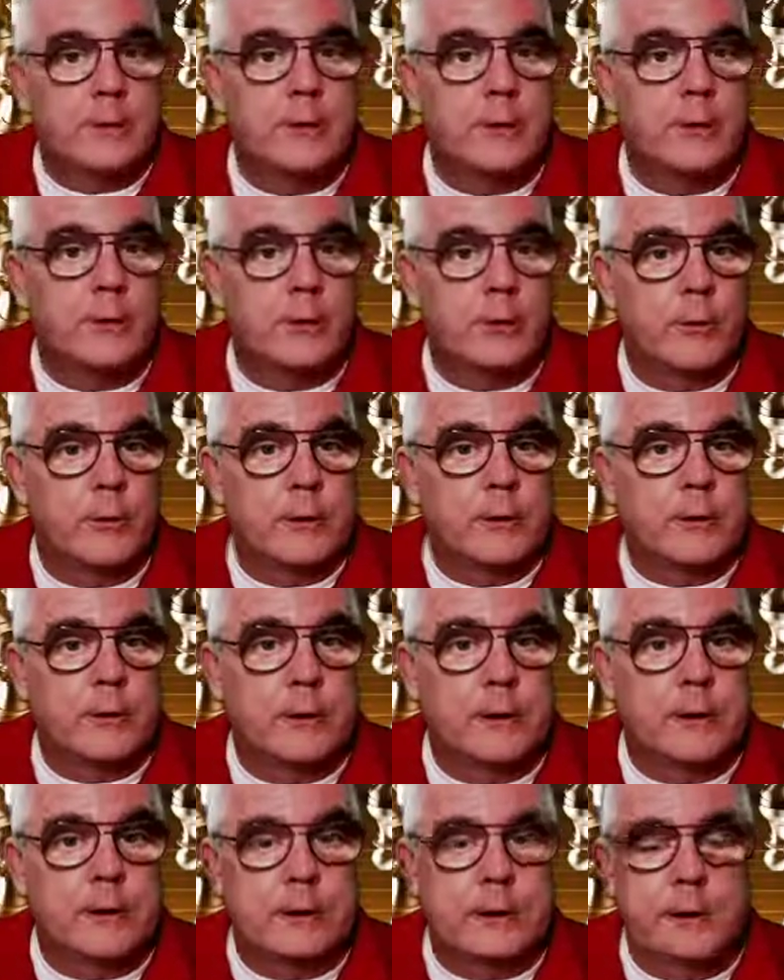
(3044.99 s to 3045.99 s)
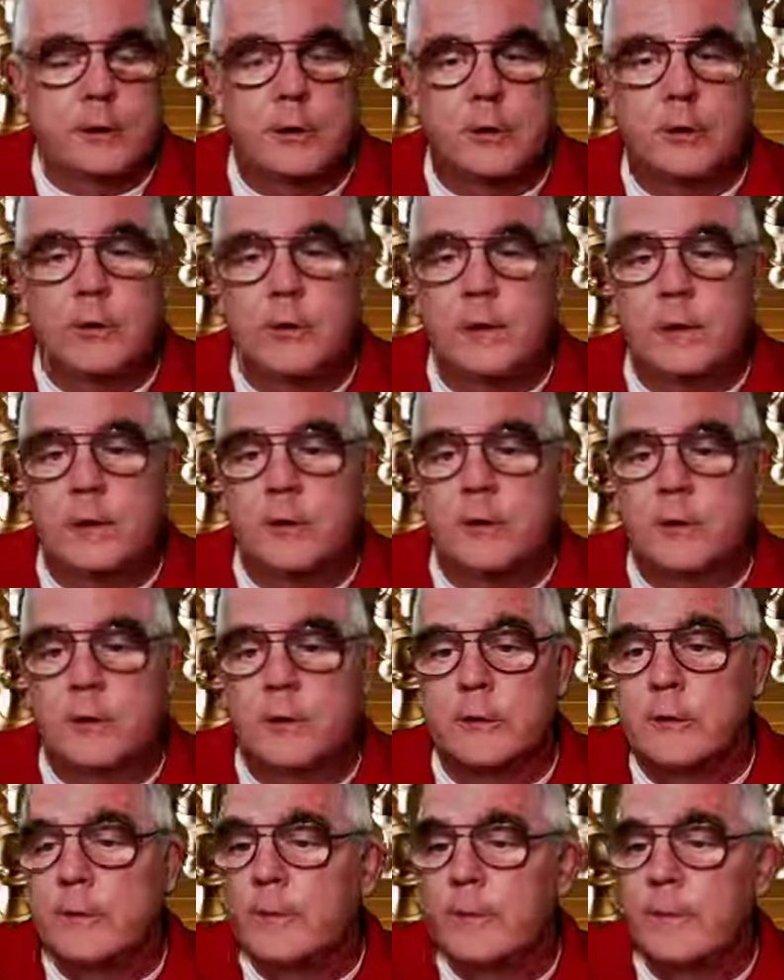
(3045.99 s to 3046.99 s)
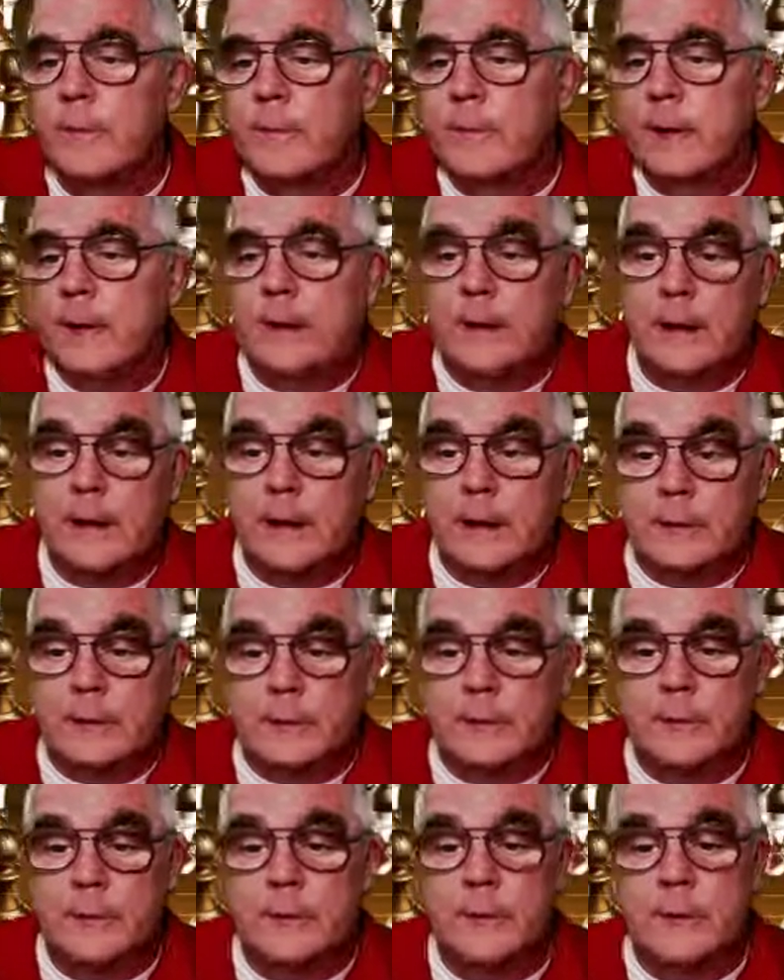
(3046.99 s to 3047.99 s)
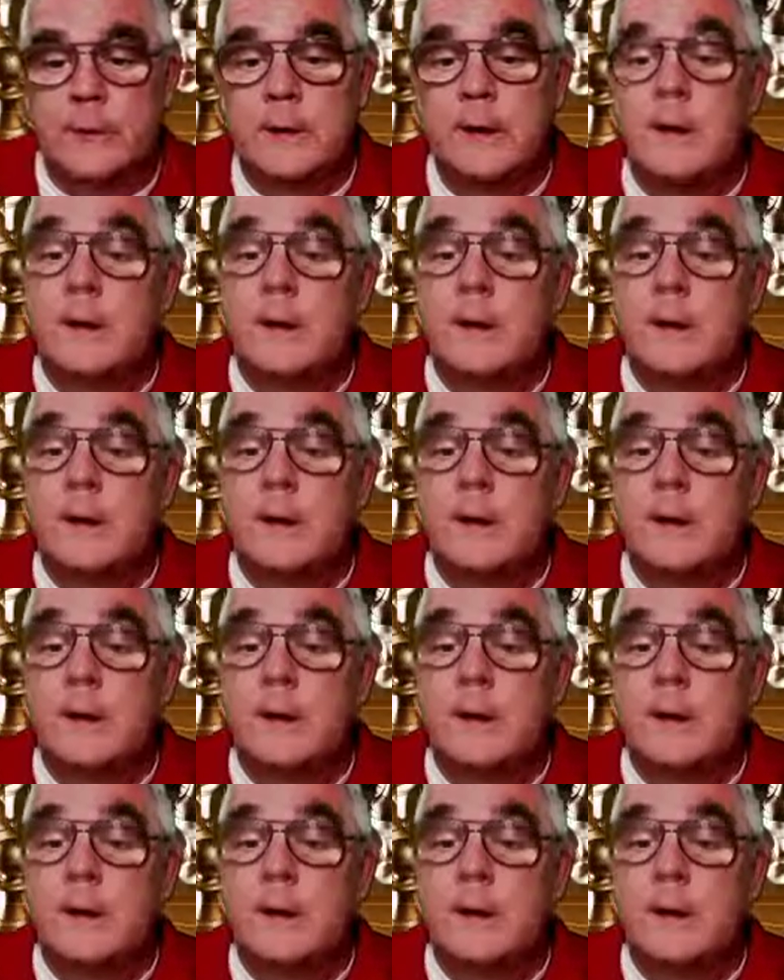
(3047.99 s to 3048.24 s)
in through these online donations and lessons.